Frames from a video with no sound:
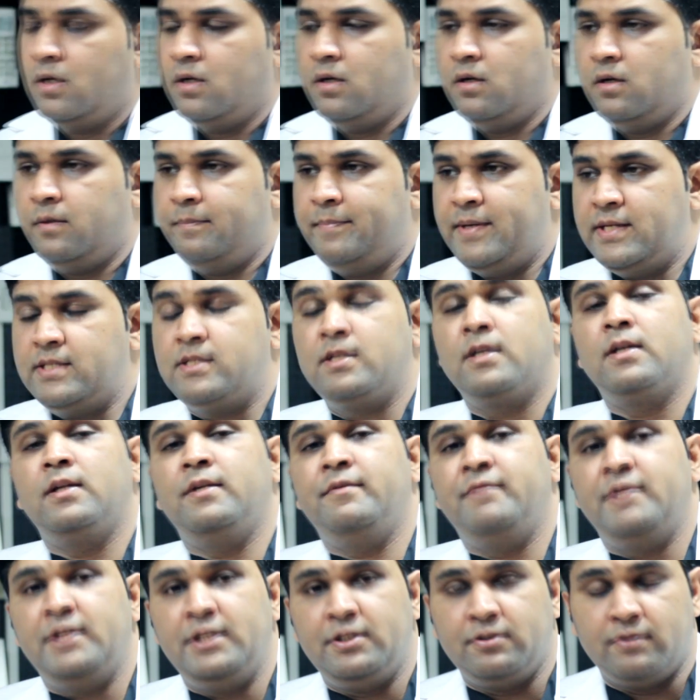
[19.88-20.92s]
Uh, basically,
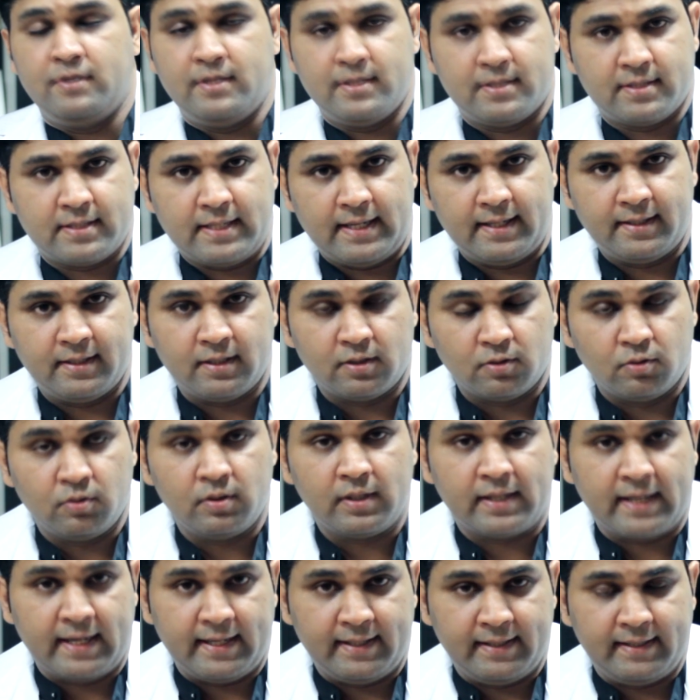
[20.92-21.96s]
we need to understand that
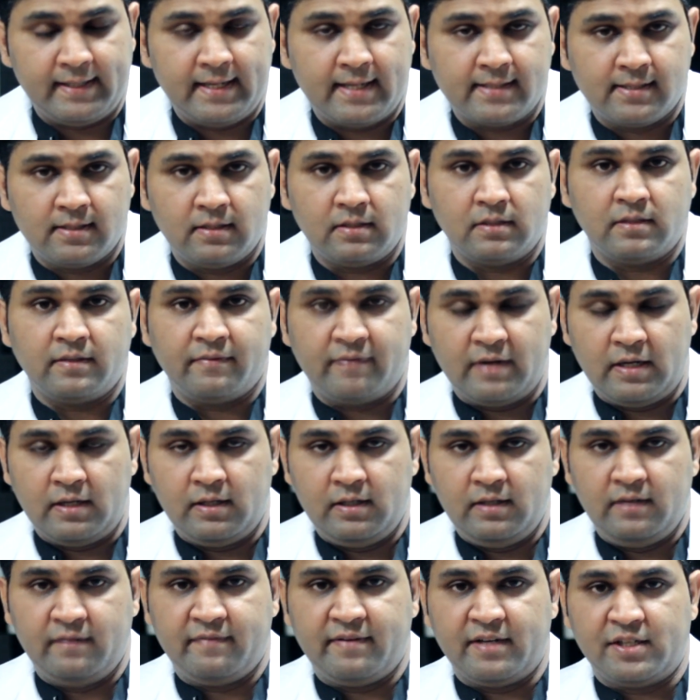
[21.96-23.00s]
oral candidiasis is a
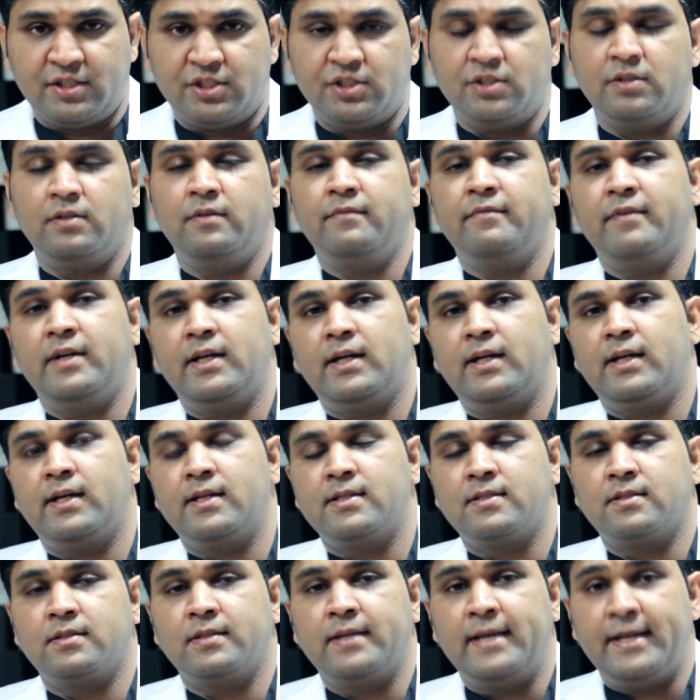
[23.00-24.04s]
fungal infection,
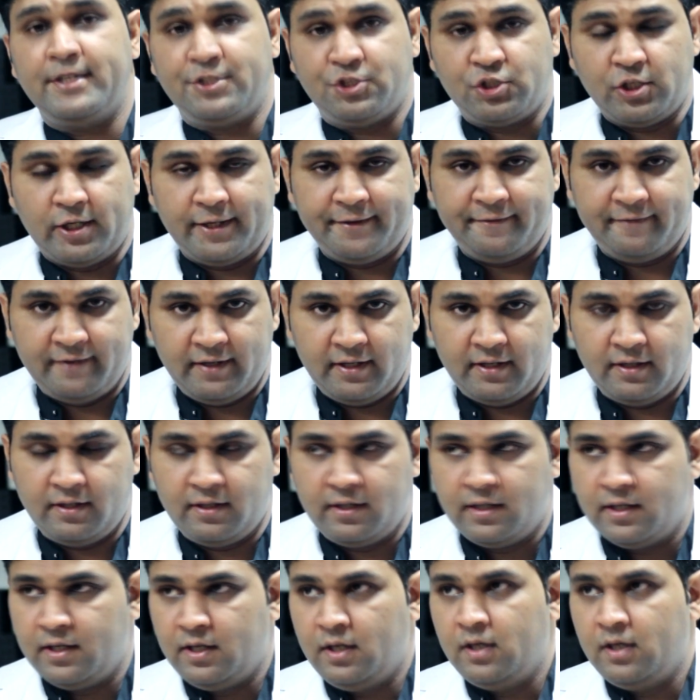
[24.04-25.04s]
whereas H I V